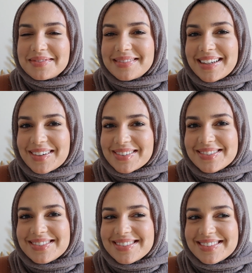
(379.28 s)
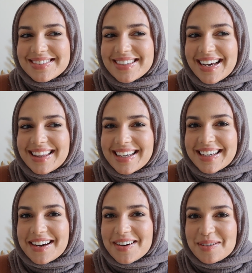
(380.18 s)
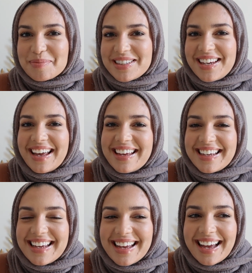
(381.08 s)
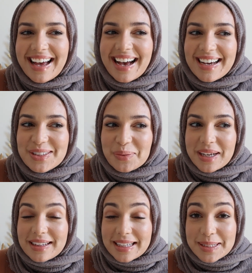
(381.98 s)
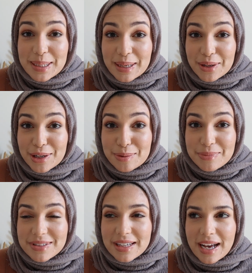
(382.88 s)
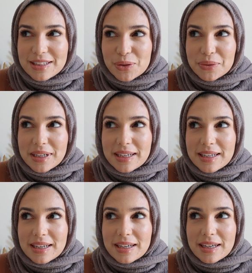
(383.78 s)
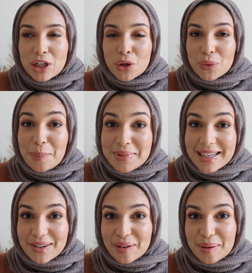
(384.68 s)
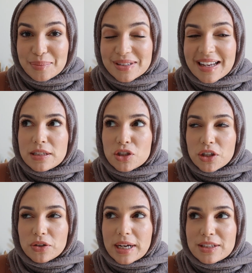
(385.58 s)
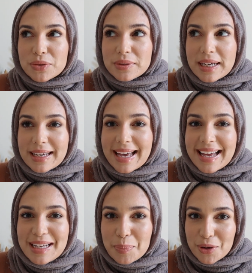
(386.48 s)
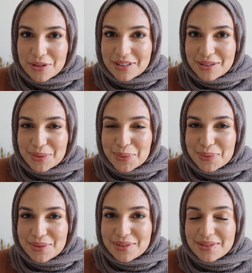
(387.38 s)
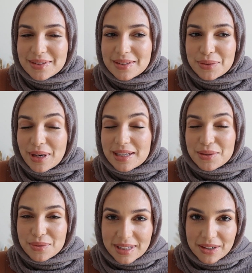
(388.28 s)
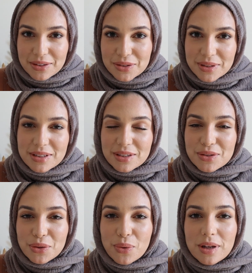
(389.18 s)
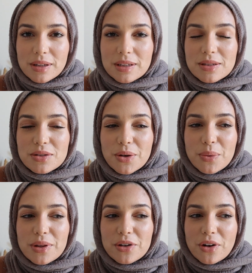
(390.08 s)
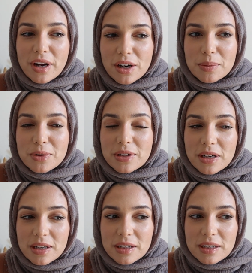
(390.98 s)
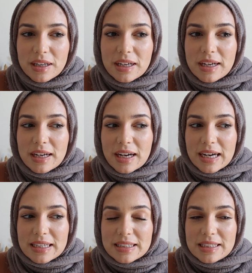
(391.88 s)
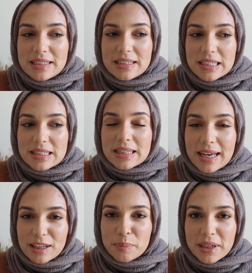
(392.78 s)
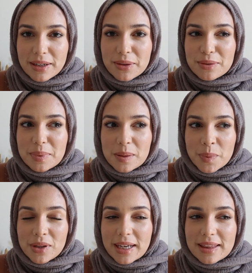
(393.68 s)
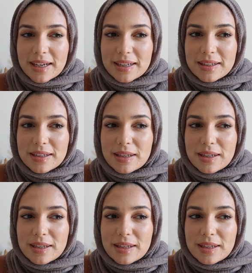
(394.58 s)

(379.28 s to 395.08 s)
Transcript: No, I like Arabs. I don't like lazy Arabs. I don't like corrupt Arabs. In general, I don't like any person who has those characteristics or qualities. So whether you're Arab or not, I dislike being around people like that.